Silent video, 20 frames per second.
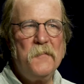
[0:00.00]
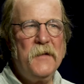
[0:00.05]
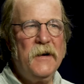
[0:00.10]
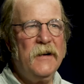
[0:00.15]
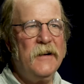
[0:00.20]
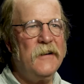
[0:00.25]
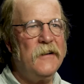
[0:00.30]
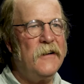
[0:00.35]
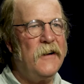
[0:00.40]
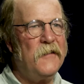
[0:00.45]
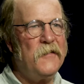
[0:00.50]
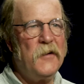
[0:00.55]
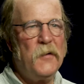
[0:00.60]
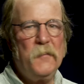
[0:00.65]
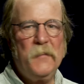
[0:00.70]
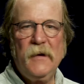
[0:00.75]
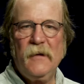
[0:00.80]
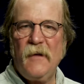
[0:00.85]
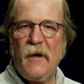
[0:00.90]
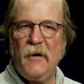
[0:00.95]
mean, there'll
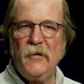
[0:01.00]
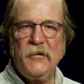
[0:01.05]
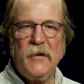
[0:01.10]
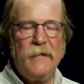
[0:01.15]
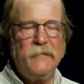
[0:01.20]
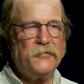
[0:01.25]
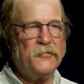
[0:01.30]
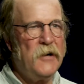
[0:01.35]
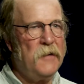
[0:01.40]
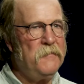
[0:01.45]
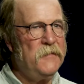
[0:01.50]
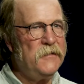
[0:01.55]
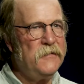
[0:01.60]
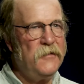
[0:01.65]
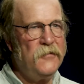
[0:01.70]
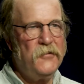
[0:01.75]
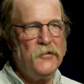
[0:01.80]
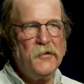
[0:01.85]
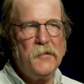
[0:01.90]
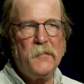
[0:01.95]
be a lot of times where I'm
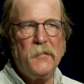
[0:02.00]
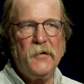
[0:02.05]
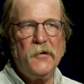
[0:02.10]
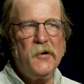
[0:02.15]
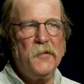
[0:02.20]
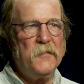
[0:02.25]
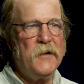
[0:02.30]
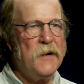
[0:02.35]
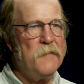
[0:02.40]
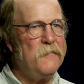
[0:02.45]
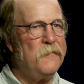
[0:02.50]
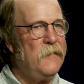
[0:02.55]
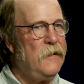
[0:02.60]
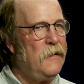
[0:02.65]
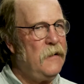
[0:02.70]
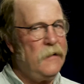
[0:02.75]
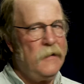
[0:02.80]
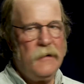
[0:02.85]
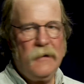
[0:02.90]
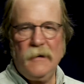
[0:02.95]
listening to a poem and I'm,
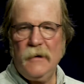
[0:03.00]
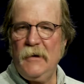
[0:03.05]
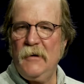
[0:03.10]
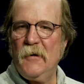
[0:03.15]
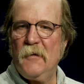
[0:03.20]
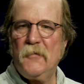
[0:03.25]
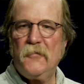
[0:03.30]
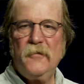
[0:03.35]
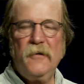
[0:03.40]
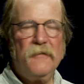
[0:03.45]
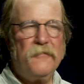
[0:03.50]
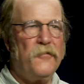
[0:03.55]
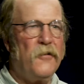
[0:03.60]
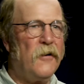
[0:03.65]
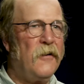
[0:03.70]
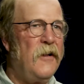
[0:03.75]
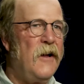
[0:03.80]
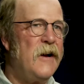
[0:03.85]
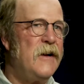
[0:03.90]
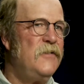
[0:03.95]
3 or 4
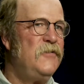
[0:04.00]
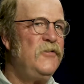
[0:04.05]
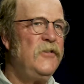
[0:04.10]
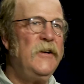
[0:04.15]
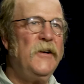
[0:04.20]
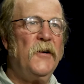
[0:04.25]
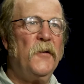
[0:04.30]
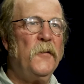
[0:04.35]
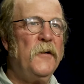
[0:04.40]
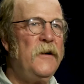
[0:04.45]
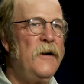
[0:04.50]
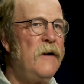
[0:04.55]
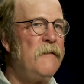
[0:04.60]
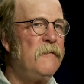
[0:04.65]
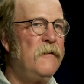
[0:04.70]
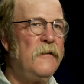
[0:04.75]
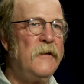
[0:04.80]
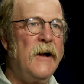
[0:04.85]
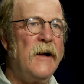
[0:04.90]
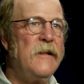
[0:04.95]
lines in or
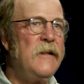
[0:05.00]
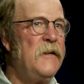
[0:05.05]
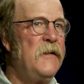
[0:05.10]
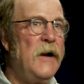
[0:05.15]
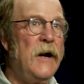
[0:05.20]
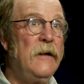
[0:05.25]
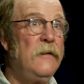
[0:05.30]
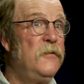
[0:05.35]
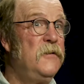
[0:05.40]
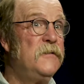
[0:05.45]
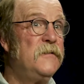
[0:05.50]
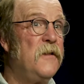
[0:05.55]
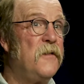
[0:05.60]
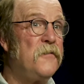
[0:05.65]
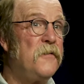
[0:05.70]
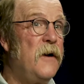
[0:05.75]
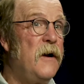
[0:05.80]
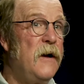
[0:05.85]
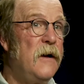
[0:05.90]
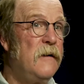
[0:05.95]
whatever, and I lose the
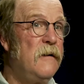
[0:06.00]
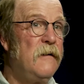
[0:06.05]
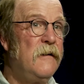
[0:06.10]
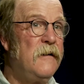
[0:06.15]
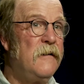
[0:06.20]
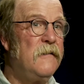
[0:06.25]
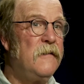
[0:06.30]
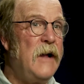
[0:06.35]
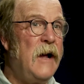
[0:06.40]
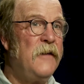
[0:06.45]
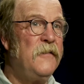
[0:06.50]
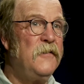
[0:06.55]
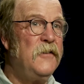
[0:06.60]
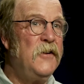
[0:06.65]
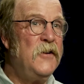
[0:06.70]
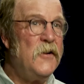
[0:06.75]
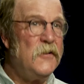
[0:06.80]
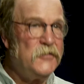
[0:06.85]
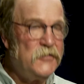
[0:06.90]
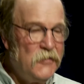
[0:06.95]
thread.
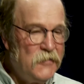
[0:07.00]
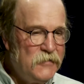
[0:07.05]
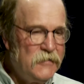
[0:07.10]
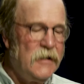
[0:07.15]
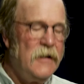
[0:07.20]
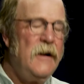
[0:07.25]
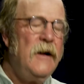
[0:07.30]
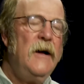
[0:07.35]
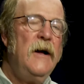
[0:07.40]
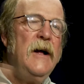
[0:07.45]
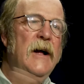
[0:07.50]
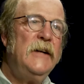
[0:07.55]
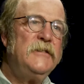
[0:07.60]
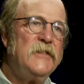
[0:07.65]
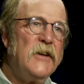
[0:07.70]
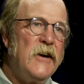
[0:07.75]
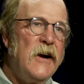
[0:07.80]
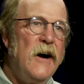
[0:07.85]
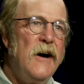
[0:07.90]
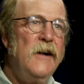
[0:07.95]
And so it's
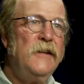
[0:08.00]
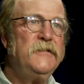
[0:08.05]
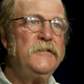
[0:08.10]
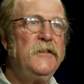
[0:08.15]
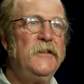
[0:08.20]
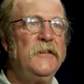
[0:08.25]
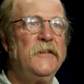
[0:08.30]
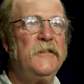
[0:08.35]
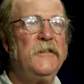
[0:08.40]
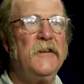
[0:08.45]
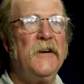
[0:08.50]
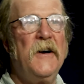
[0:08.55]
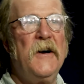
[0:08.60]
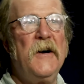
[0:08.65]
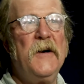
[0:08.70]
a constant